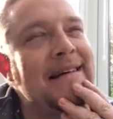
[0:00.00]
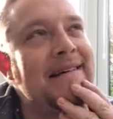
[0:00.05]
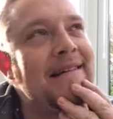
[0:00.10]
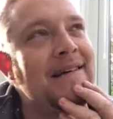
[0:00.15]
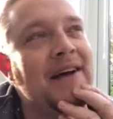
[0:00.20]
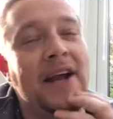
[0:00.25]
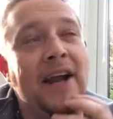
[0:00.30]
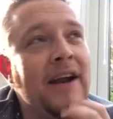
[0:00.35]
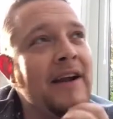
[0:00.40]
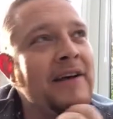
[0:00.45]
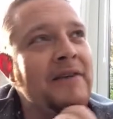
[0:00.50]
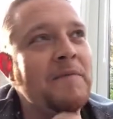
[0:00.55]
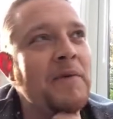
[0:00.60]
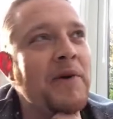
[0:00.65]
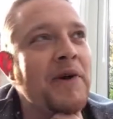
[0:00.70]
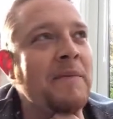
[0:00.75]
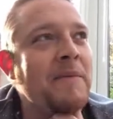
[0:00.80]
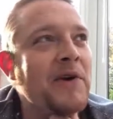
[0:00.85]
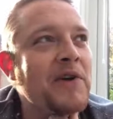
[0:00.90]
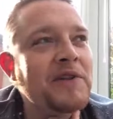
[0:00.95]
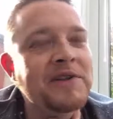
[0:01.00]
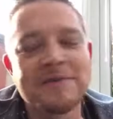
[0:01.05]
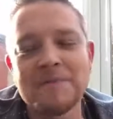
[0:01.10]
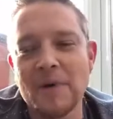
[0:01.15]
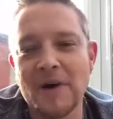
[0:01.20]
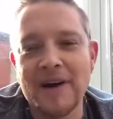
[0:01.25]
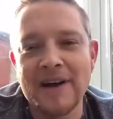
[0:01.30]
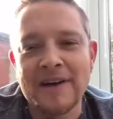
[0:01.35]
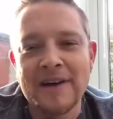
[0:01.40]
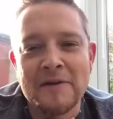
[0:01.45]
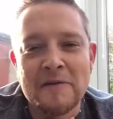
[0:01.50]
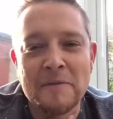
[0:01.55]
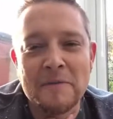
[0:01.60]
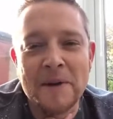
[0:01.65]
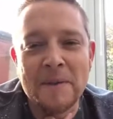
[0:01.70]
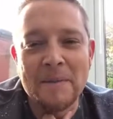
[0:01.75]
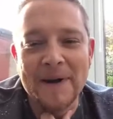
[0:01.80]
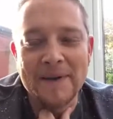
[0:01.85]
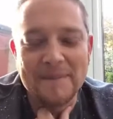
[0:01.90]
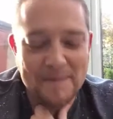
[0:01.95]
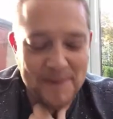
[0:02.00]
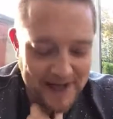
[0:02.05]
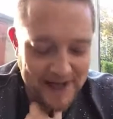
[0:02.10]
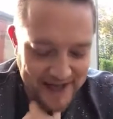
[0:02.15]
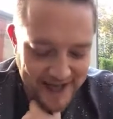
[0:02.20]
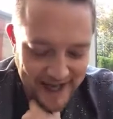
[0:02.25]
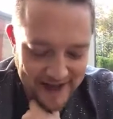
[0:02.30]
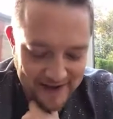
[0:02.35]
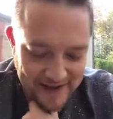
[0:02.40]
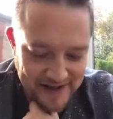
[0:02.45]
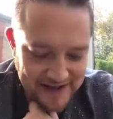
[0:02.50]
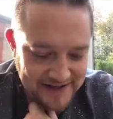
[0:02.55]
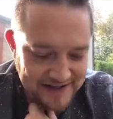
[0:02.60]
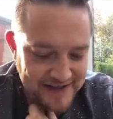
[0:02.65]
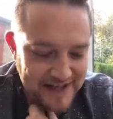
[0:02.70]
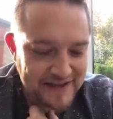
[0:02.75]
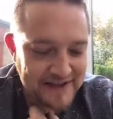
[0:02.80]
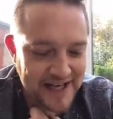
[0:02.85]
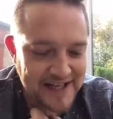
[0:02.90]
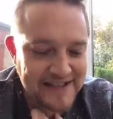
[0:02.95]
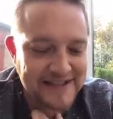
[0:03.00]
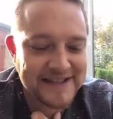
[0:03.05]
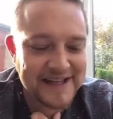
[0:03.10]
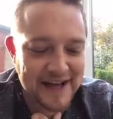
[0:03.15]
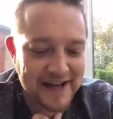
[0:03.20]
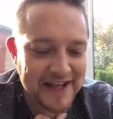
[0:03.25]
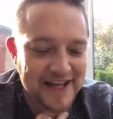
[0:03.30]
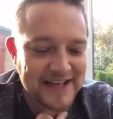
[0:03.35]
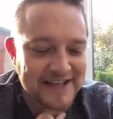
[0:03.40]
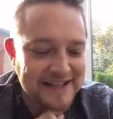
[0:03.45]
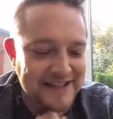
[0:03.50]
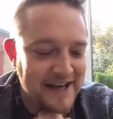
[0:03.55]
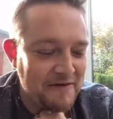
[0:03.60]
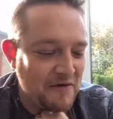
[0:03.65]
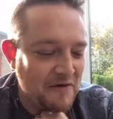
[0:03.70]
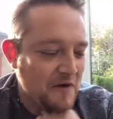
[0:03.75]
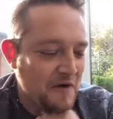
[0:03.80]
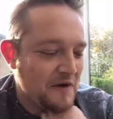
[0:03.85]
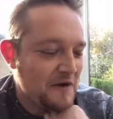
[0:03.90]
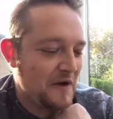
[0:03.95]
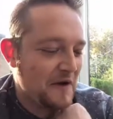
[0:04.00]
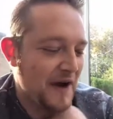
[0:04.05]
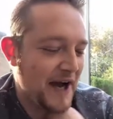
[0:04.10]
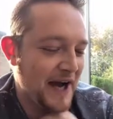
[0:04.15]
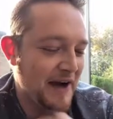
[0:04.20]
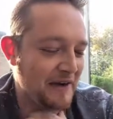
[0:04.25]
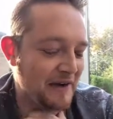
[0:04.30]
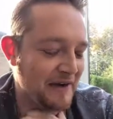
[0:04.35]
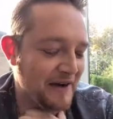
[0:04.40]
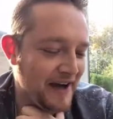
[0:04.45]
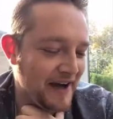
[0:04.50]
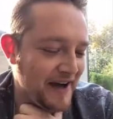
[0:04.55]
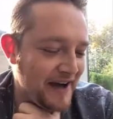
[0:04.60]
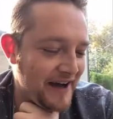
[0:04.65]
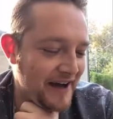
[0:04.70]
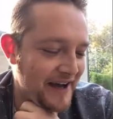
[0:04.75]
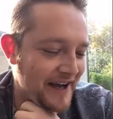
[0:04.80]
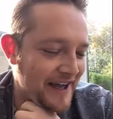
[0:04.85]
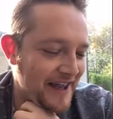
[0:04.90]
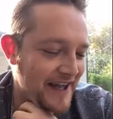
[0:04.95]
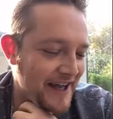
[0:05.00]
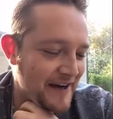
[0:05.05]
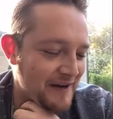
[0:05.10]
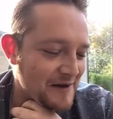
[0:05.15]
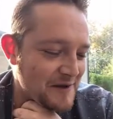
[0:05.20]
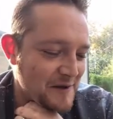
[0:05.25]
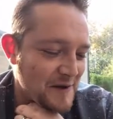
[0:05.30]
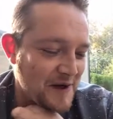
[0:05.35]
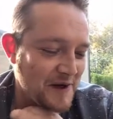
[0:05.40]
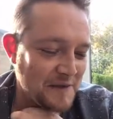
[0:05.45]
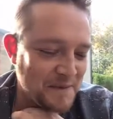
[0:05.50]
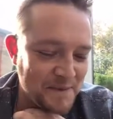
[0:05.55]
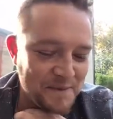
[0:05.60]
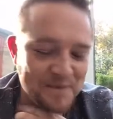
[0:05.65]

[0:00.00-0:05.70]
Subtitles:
I don't know. Put me on the spot. I can't remember. But yeah, there's several throughout in there as well.